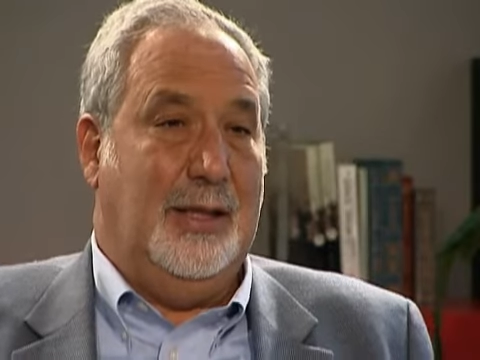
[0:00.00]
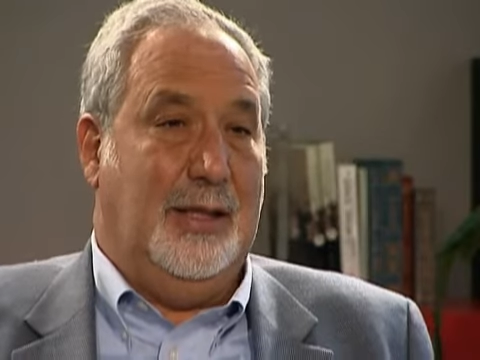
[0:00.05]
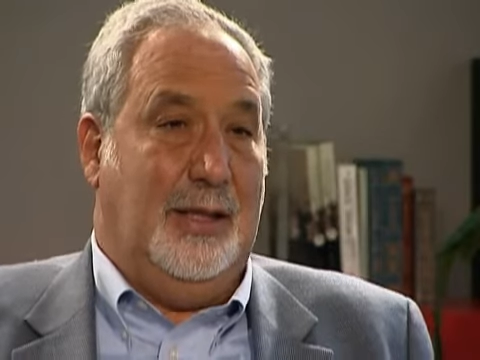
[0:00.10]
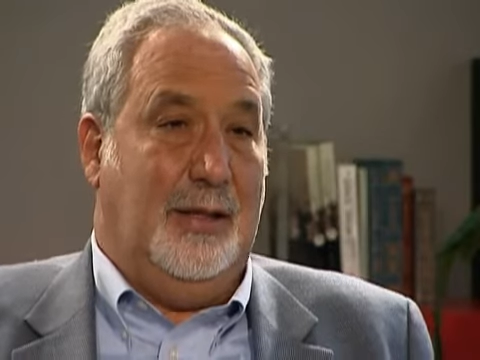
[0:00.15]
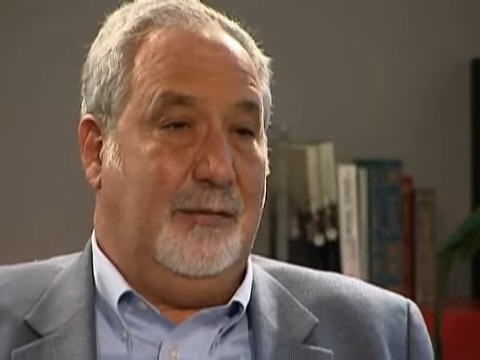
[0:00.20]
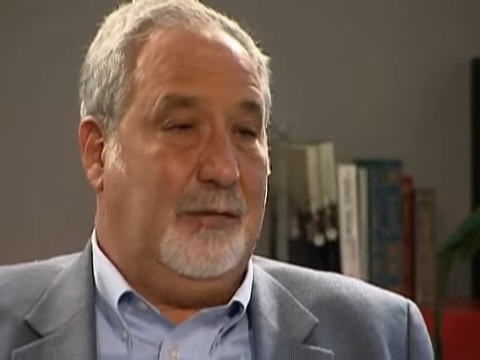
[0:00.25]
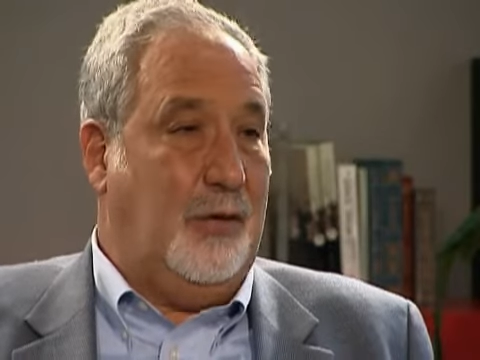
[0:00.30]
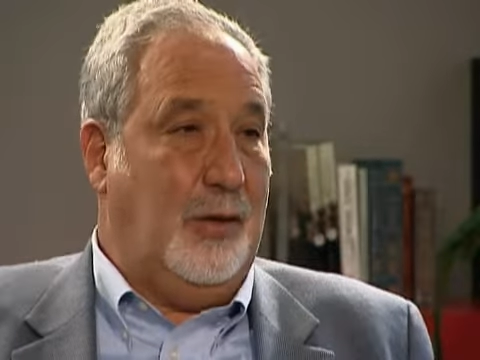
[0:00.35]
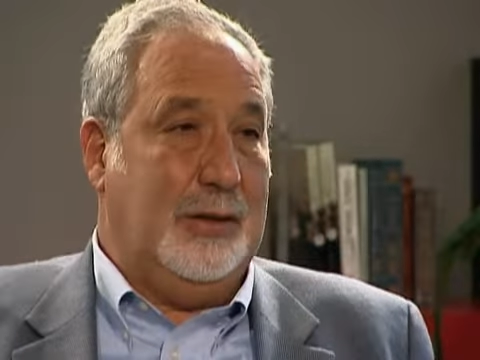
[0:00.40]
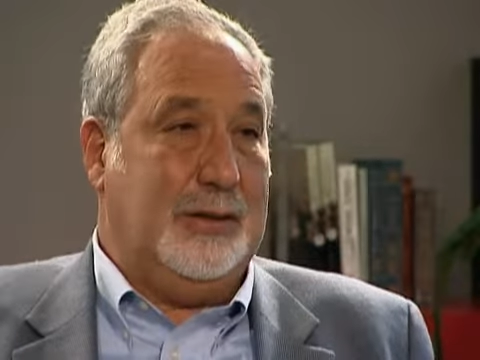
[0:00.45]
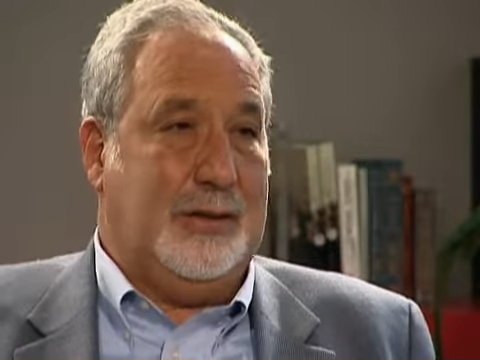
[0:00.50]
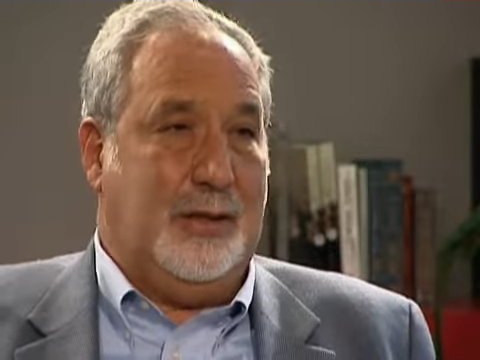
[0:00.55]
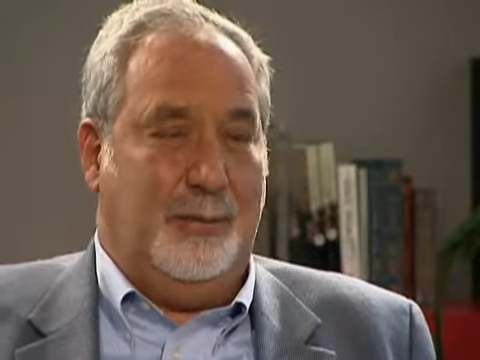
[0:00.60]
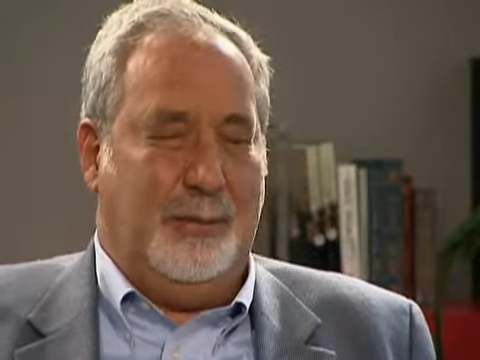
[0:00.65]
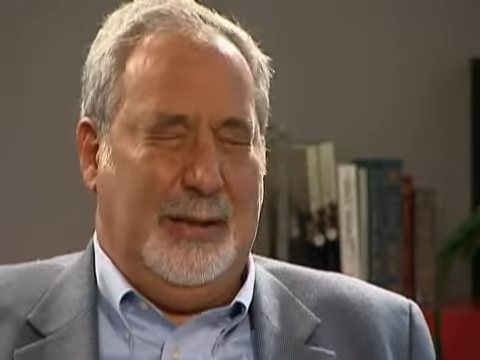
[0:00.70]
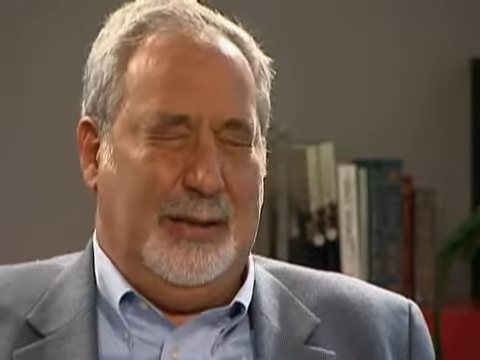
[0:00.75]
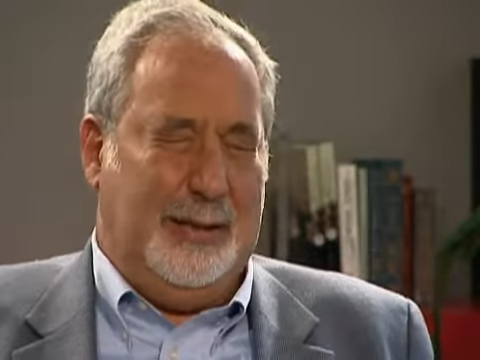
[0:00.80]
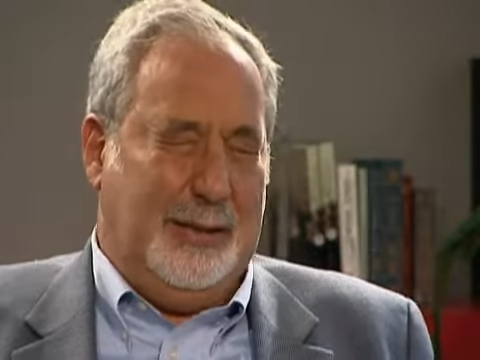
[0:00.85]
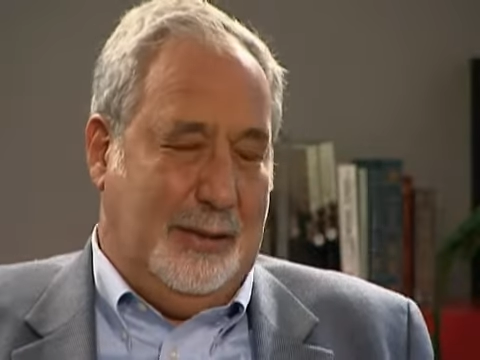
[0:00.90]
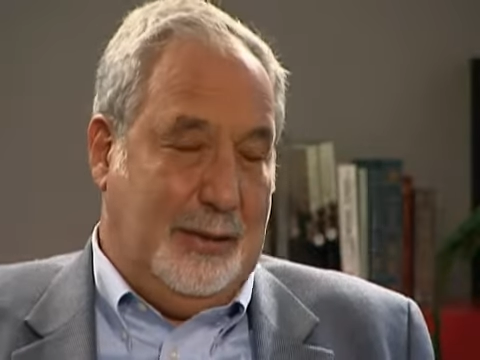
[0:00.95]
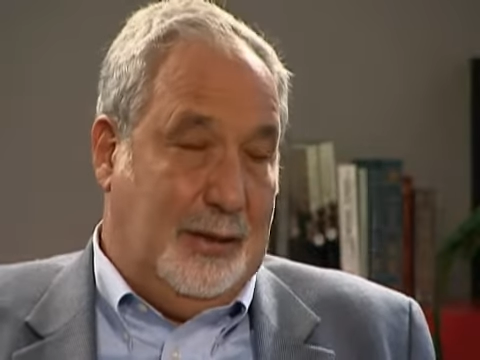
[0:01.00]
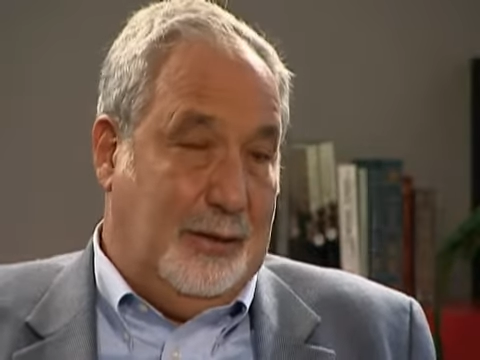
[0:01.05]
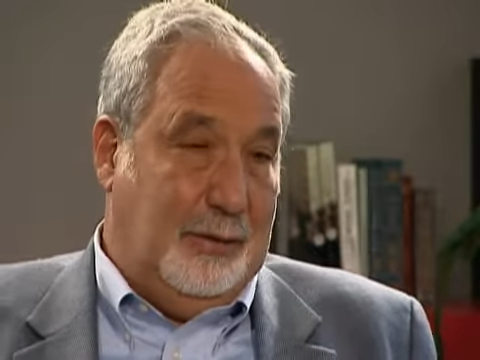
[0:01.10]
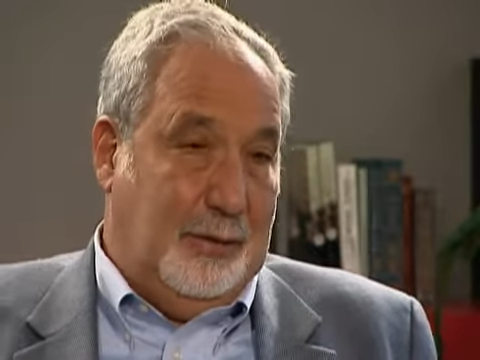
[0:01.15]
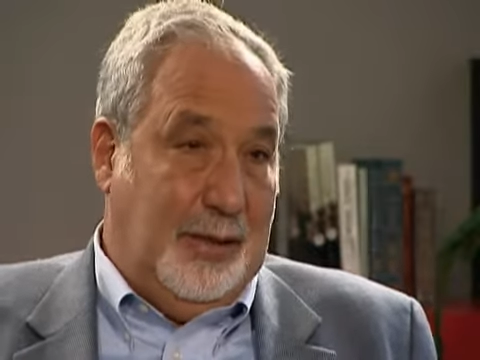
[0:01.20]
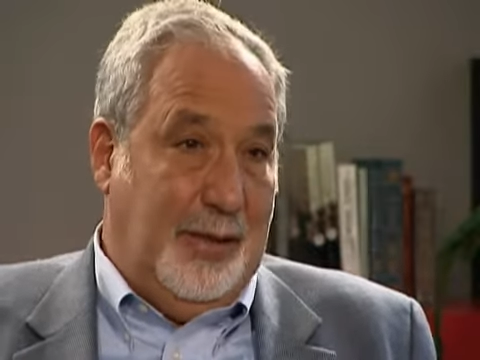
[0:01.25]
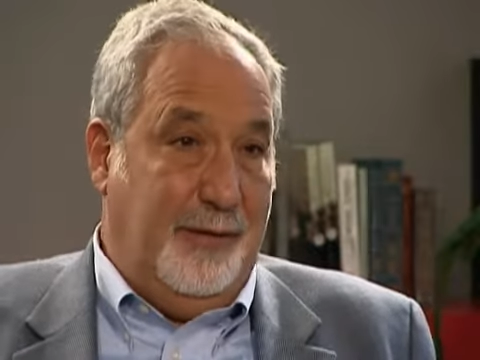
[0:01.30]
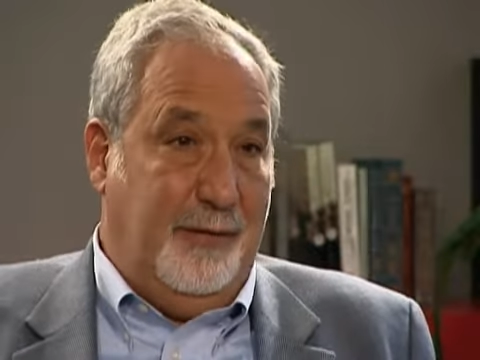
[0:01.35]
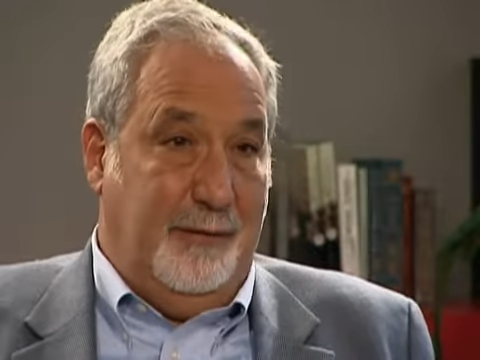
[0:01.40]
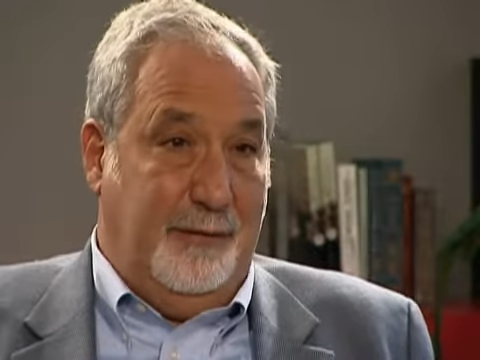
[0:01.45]
Of course, there'll be, you know,
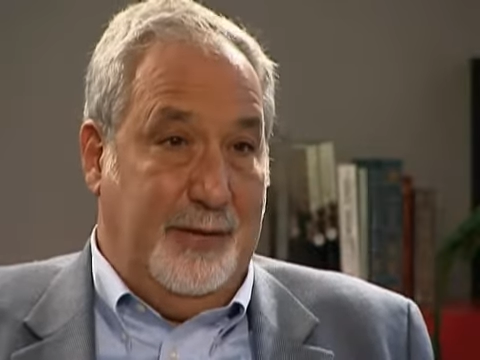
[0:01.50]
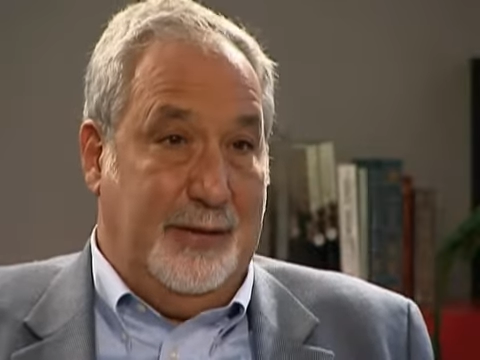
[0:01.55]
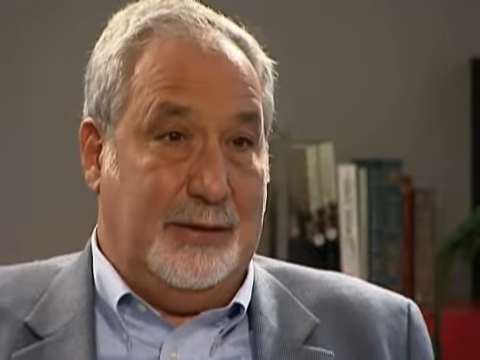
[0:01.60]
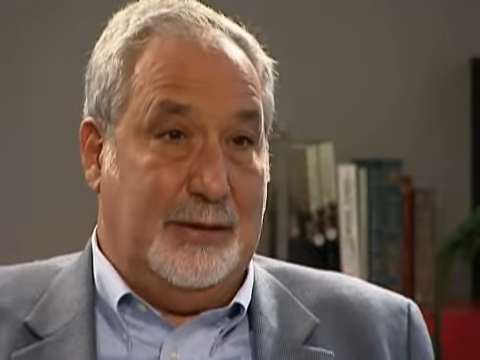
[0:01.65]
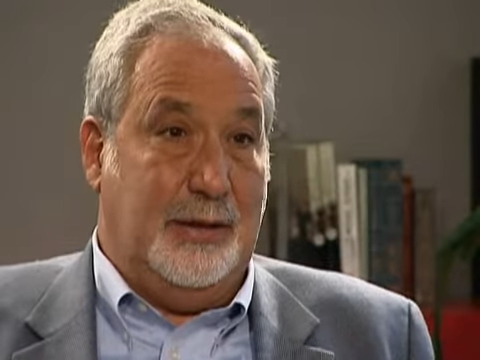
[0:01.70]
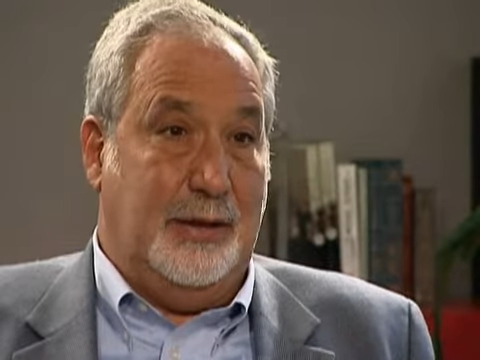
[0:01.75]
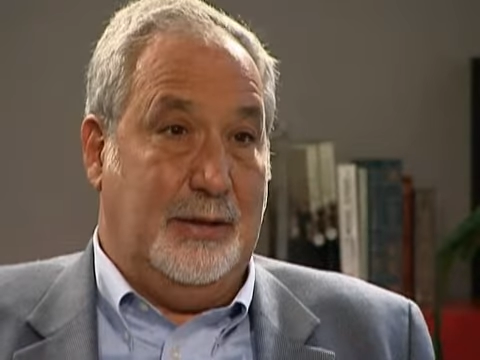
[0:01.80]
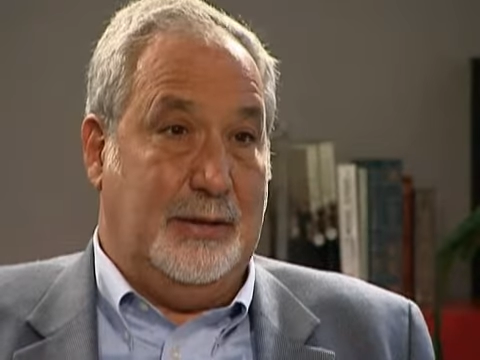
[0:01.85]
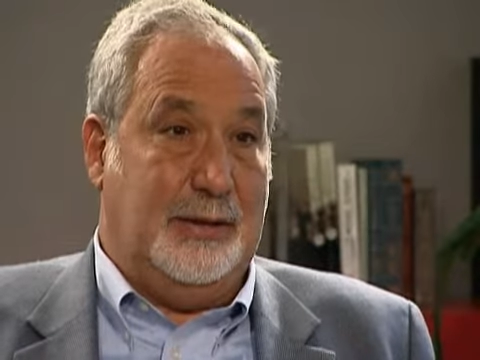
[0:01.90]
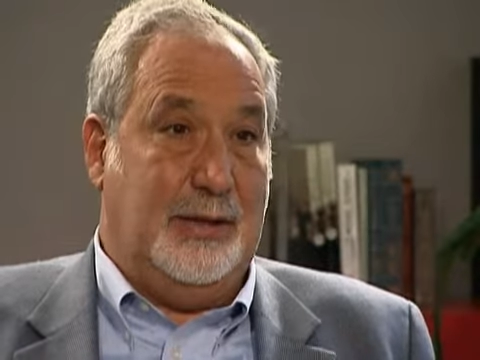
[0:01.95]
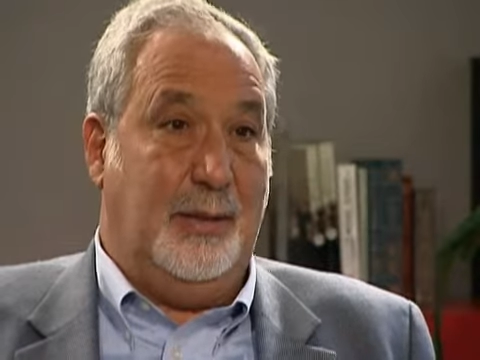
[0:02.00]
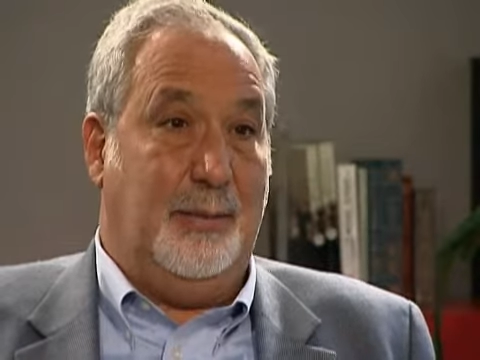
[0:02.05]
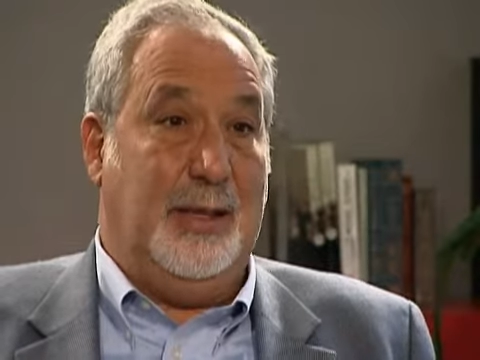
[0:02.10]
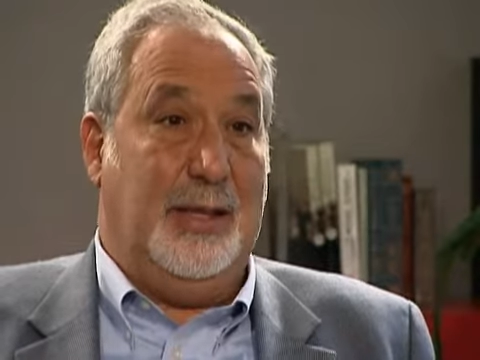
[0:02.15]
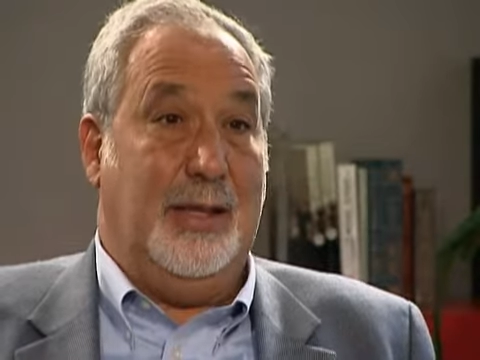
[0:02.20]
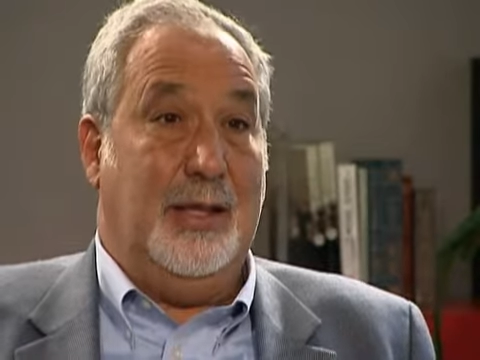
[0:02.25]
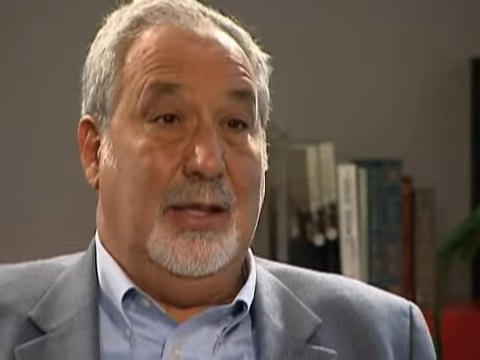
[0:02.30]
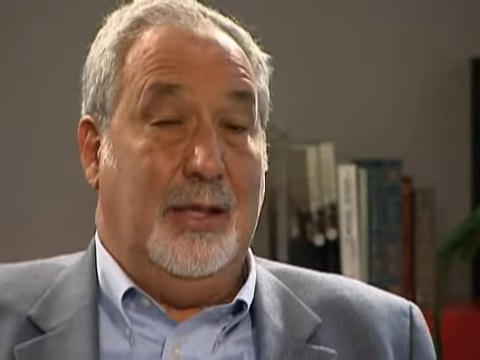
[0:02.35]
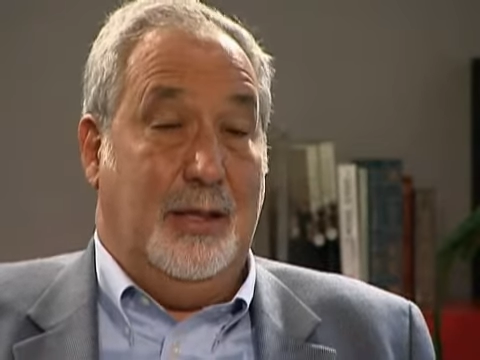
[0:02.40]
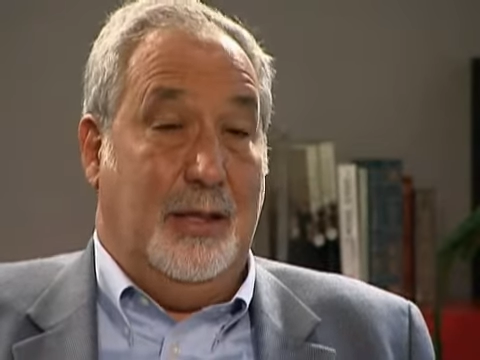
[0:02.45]
other visitors coming,